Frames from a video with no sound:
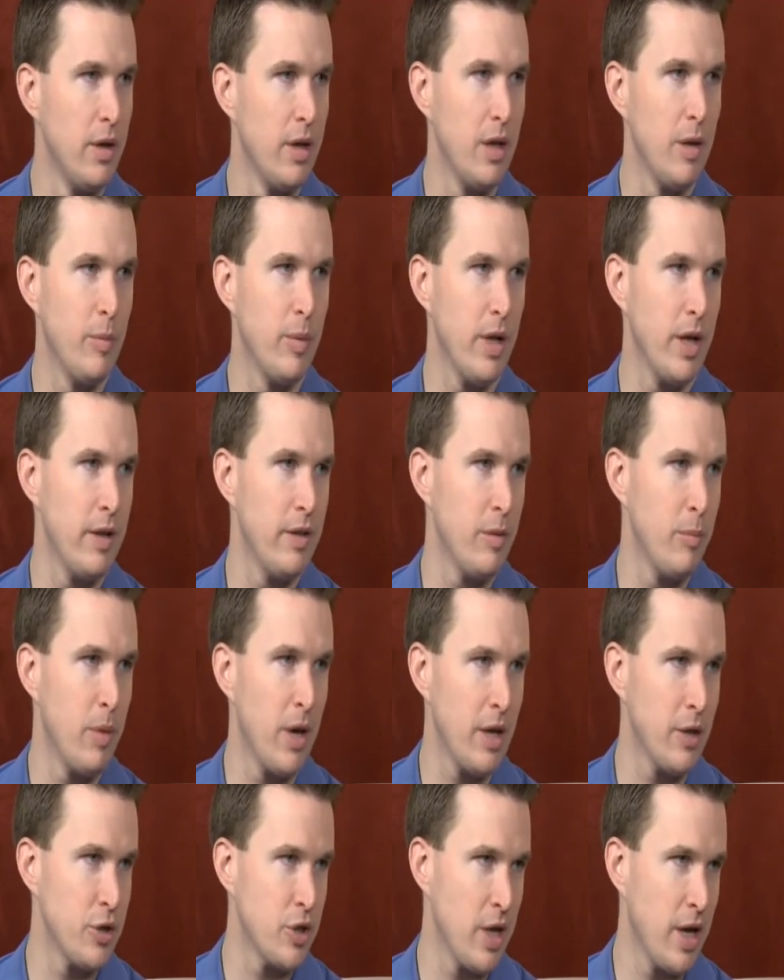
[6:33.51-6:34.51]
He played in the
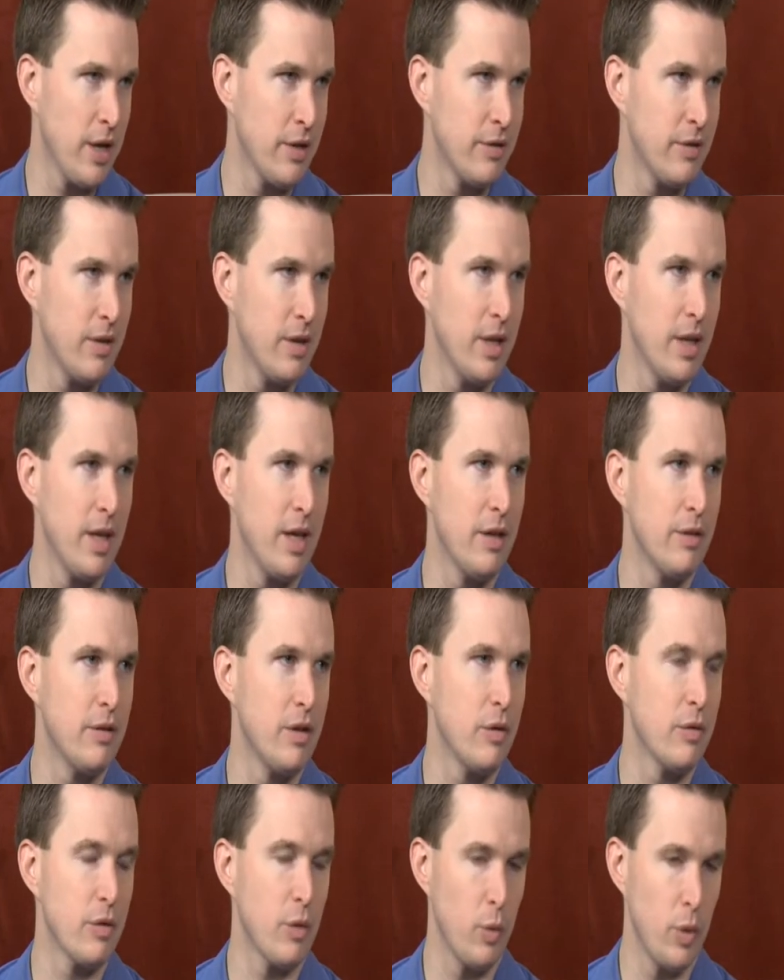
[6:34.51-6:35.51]
Van Johnson leagues. He
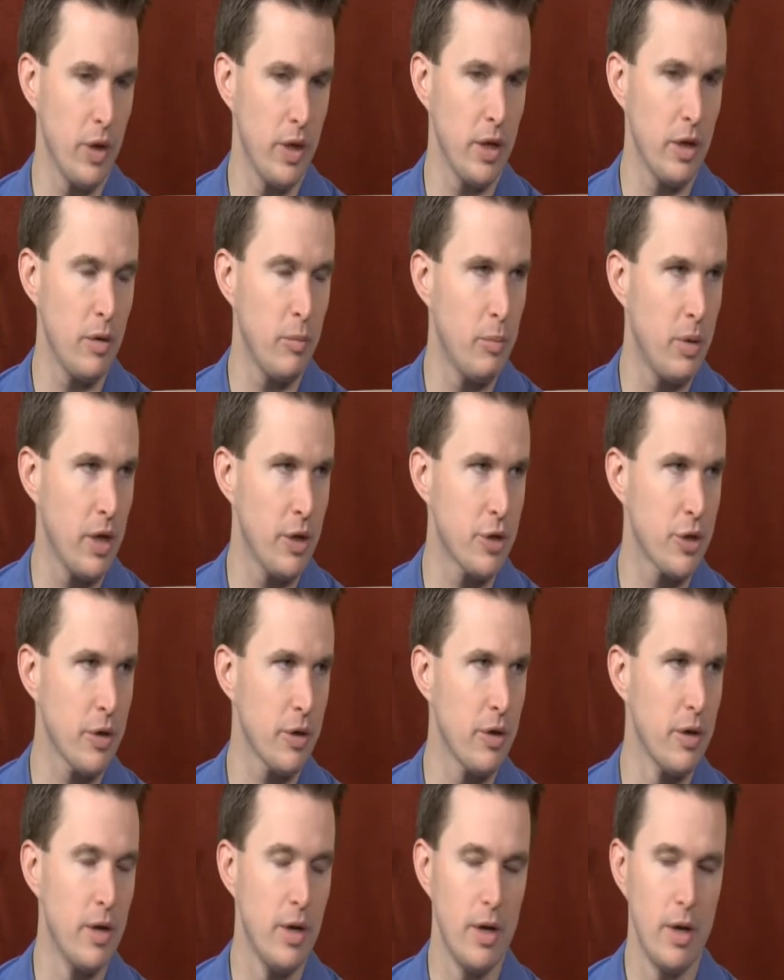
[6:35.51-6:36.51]
was a really good
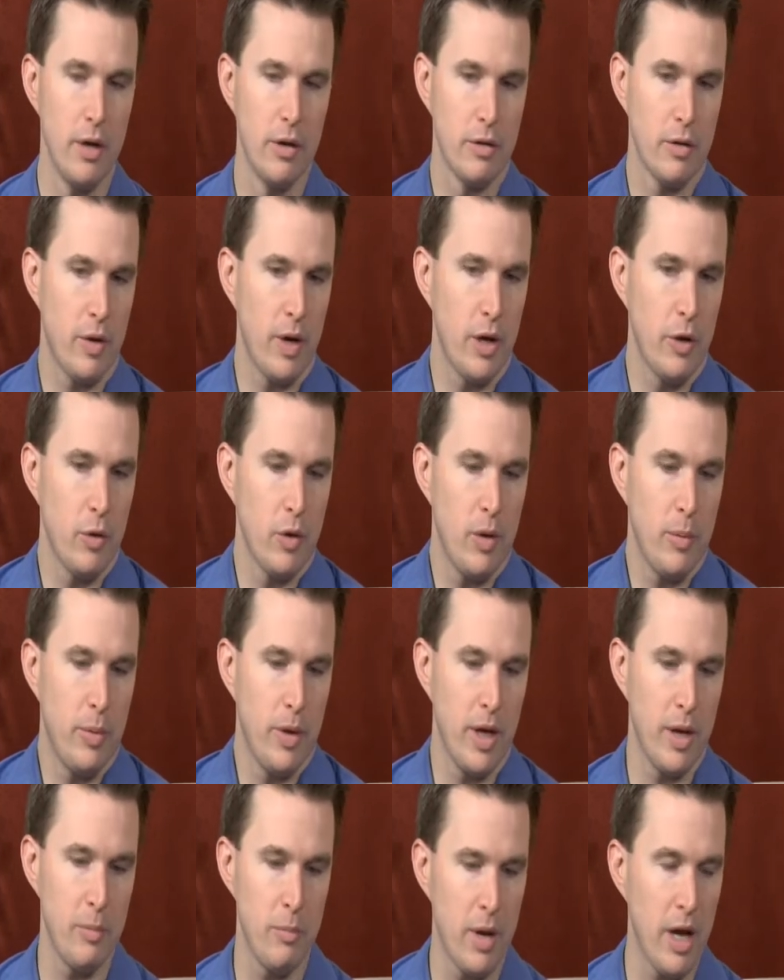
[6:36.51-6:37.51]
pitcher. So I grew up
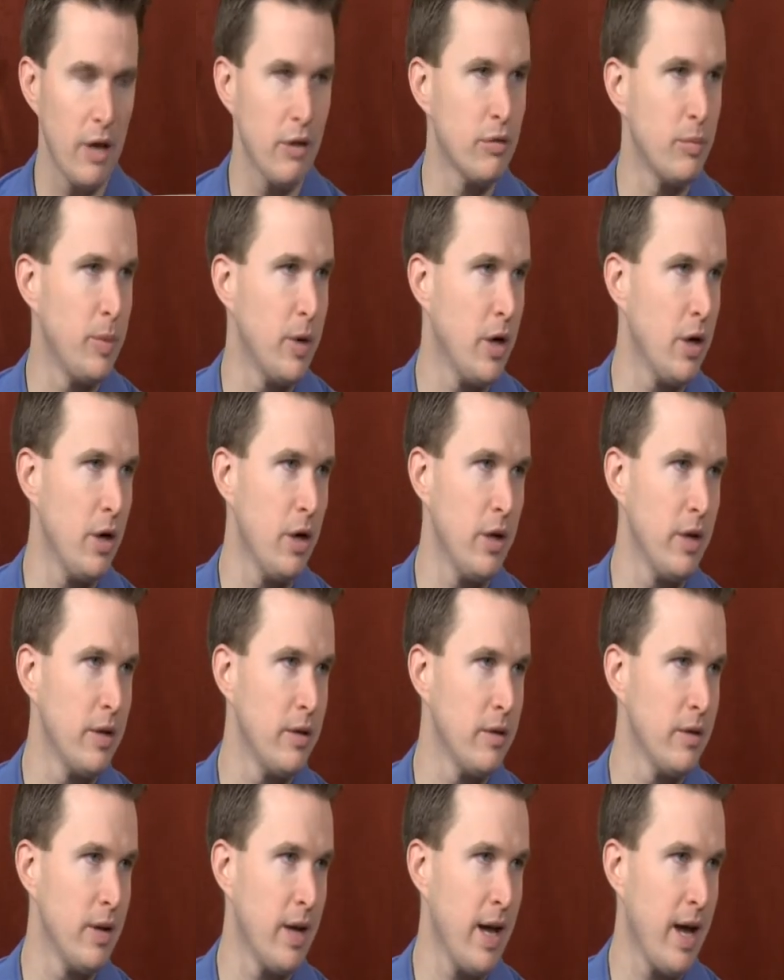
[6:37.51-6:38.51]
playing baseball,
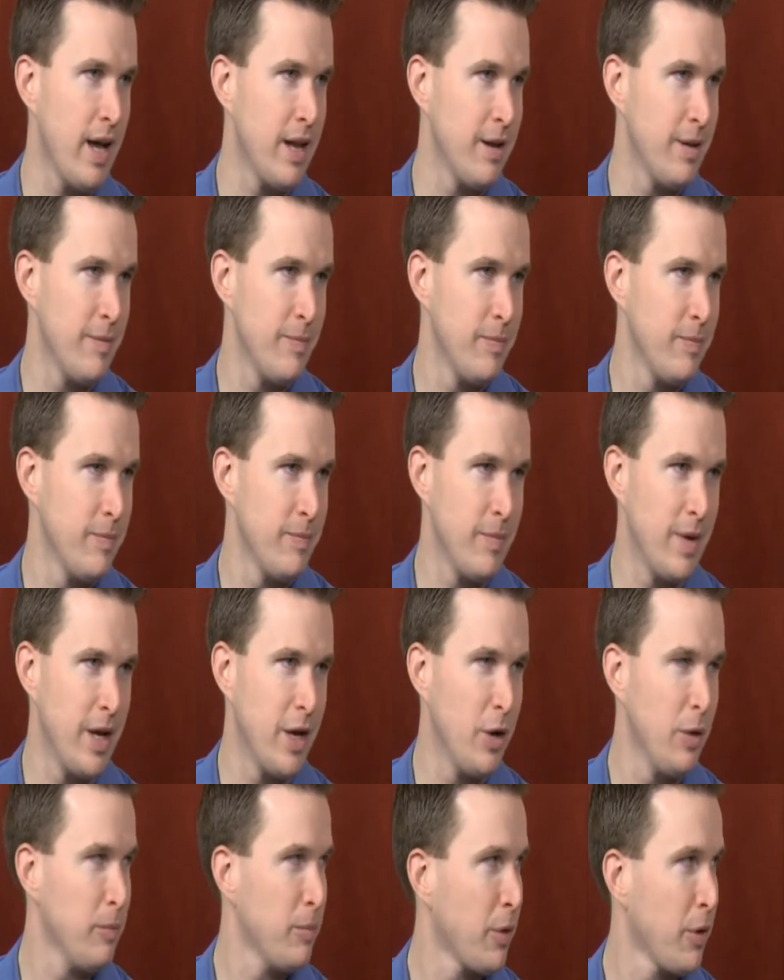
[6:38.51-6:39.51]
and I had my
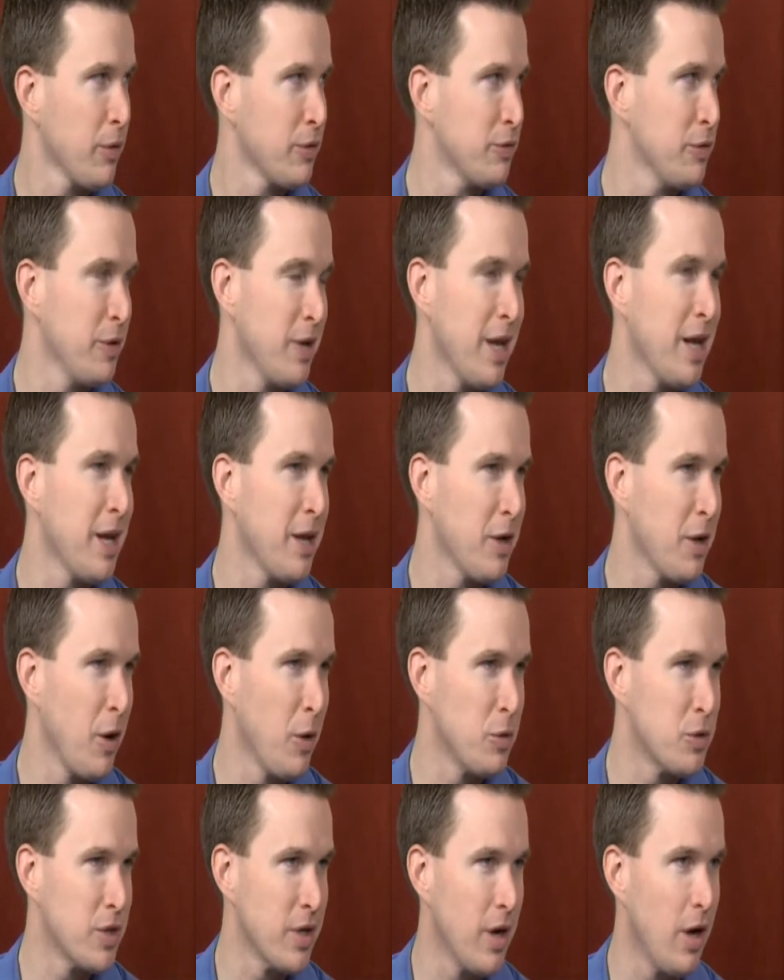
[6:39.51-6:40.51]
own personal hitting
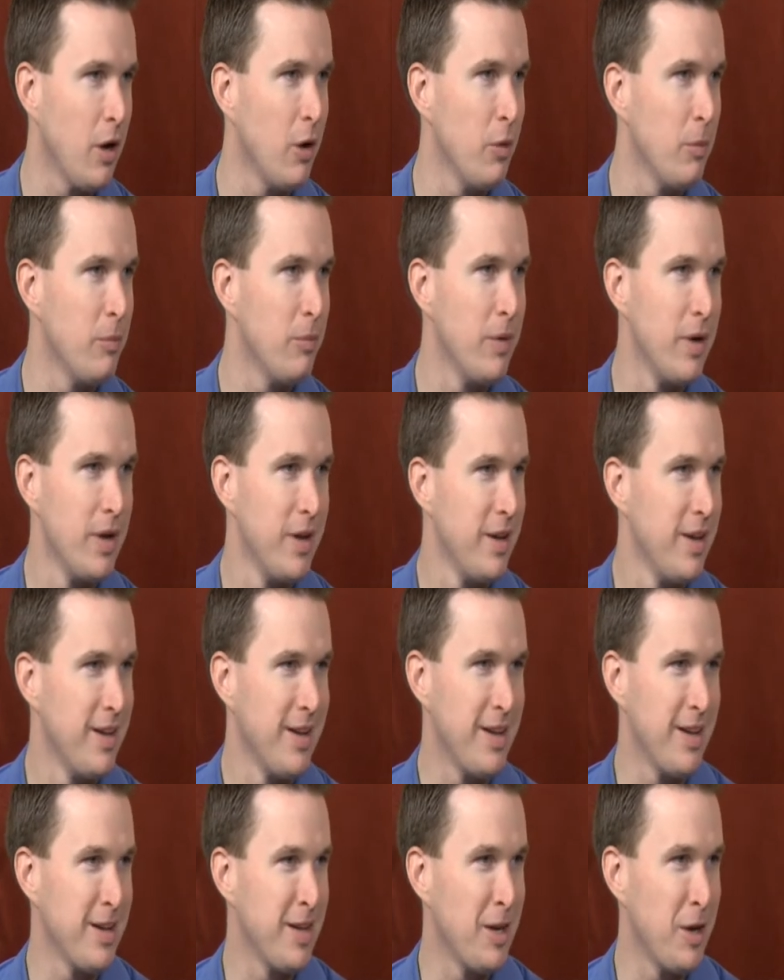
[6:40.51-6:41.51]
coach at home,
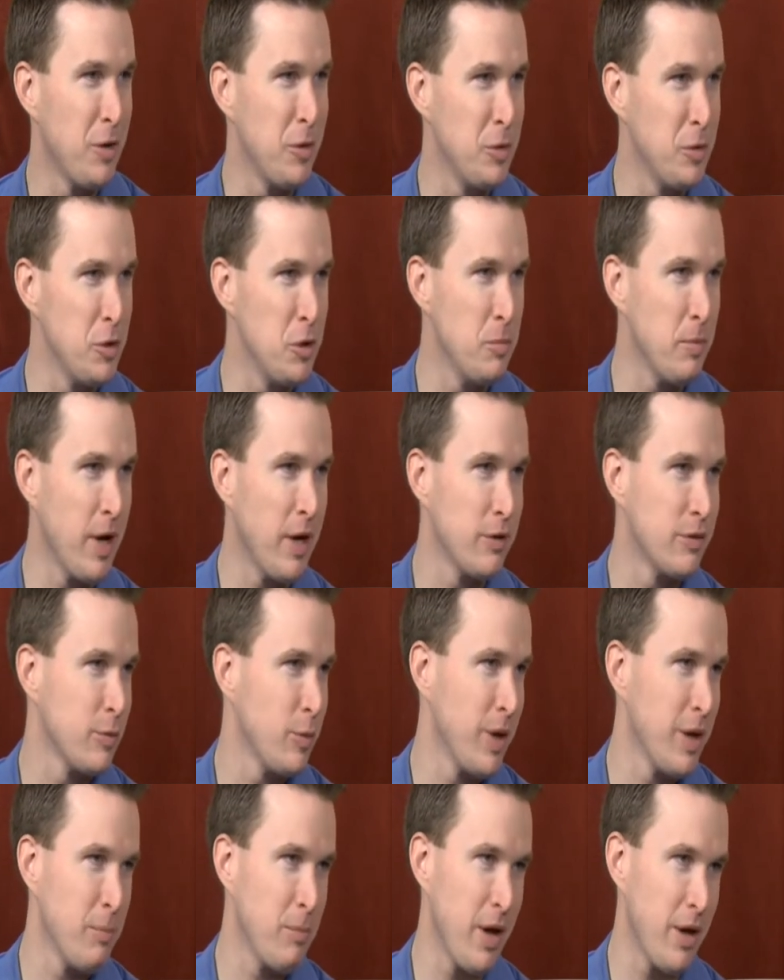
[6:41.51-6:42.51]
who knew my
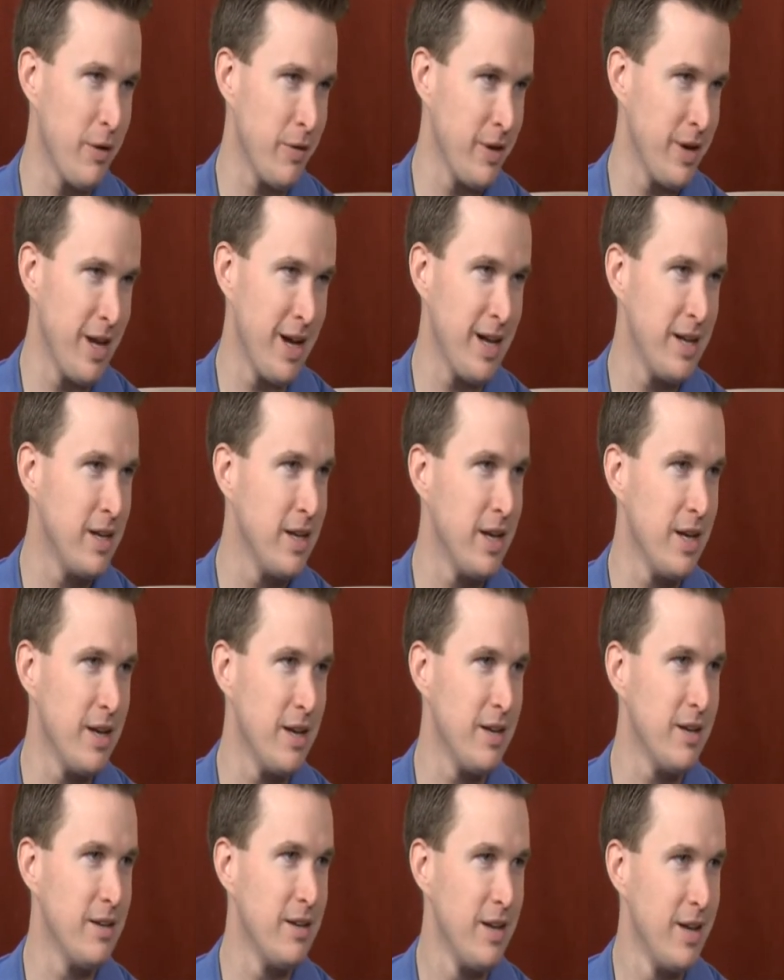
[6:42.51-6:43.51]
swing better than I
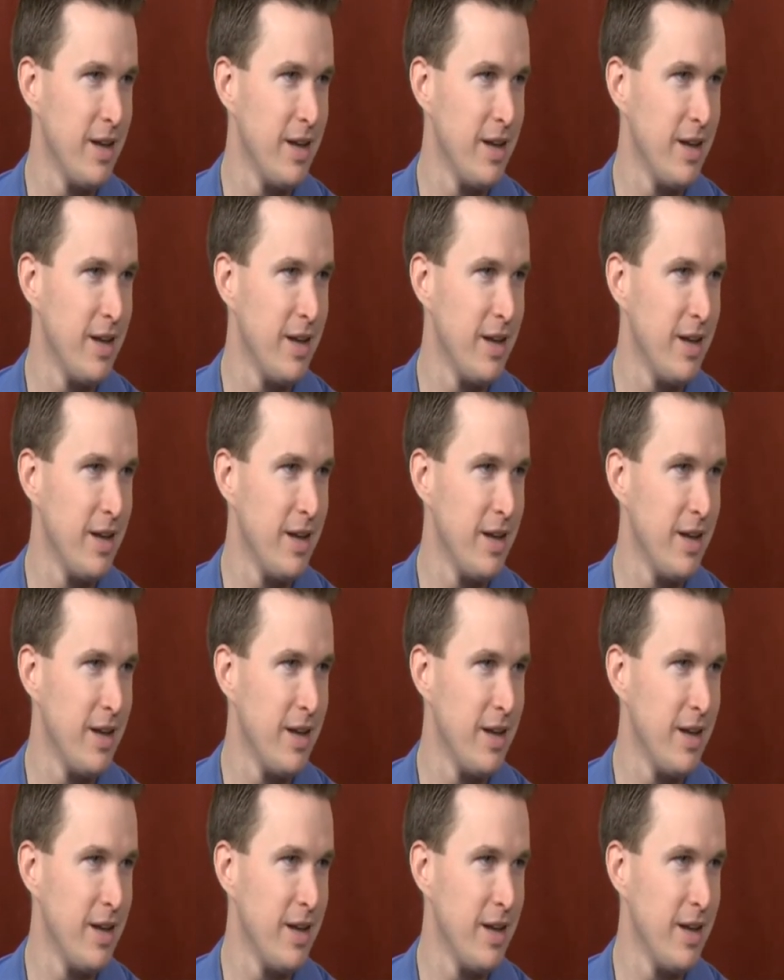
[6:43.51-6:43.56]
did.